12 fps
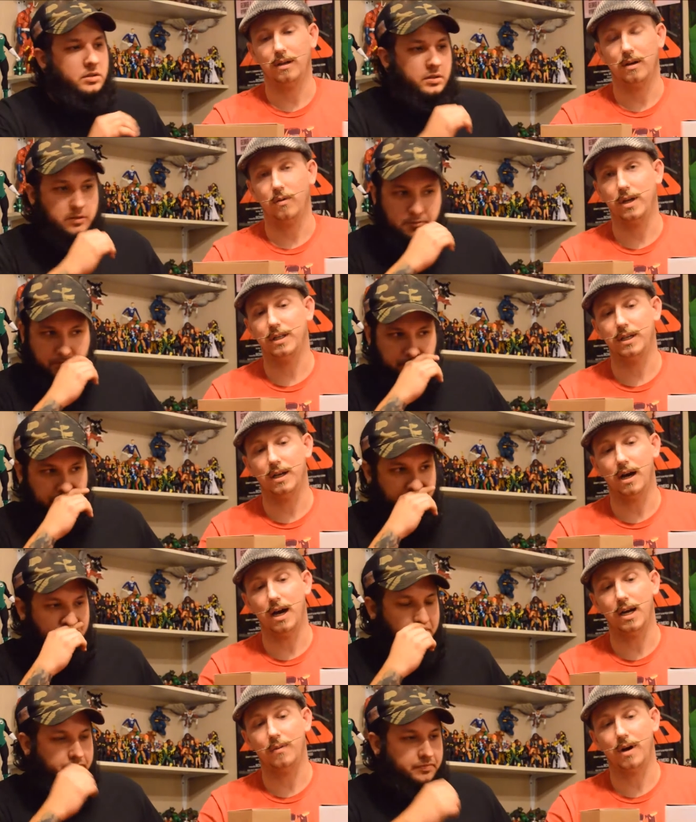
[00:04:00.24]
Speaker 1: we did
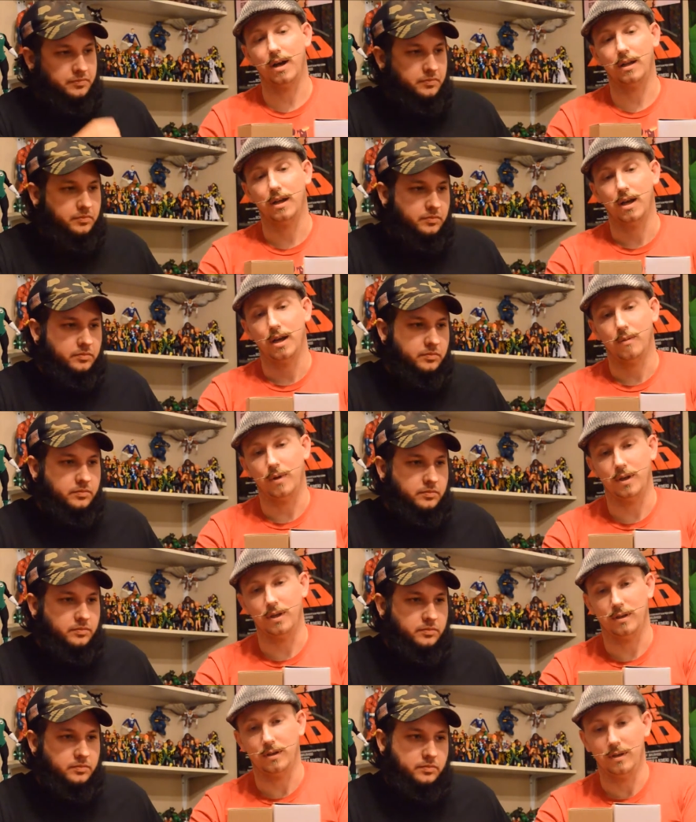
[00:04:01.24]
hide it on, but
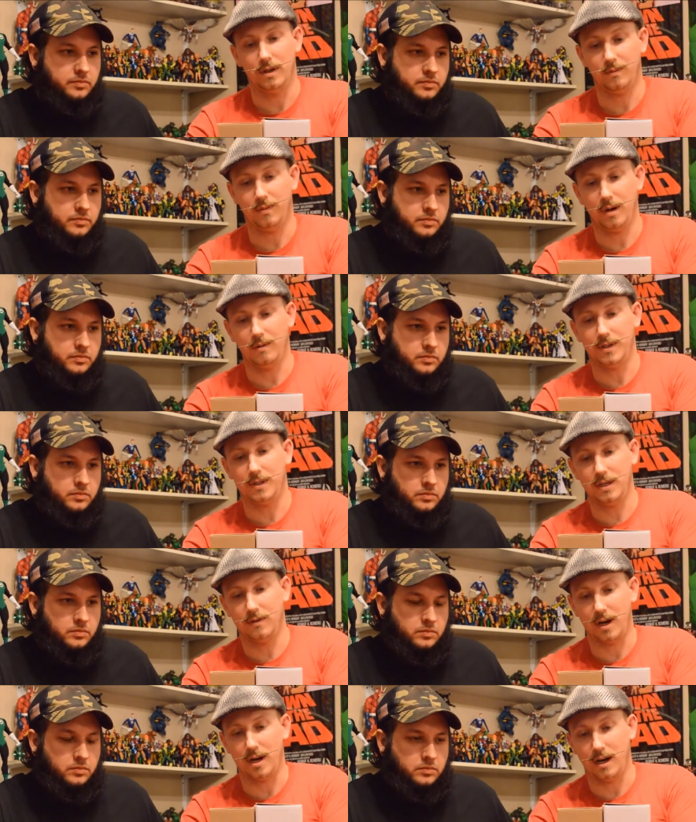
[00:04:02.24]
you can probably see
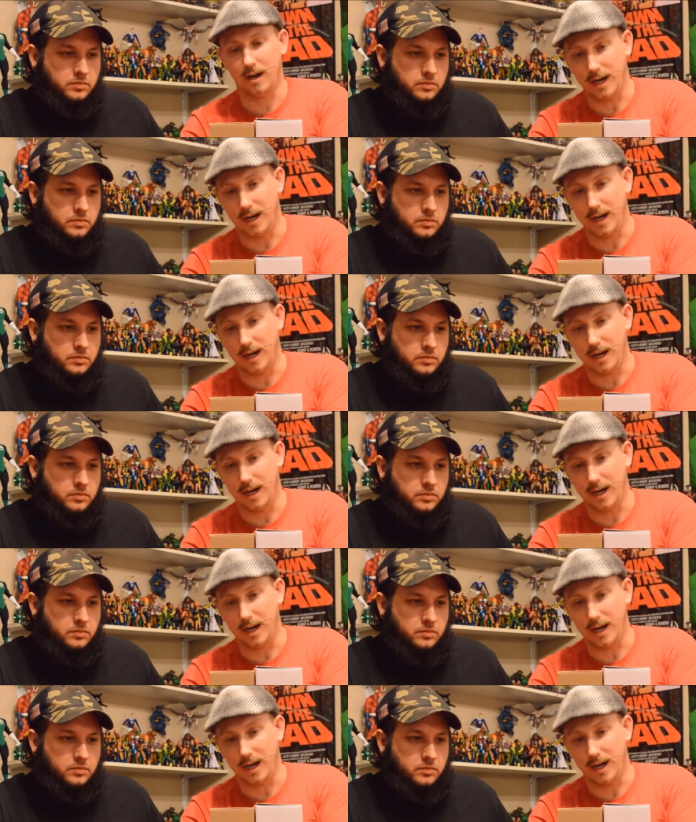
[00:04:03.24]
right here,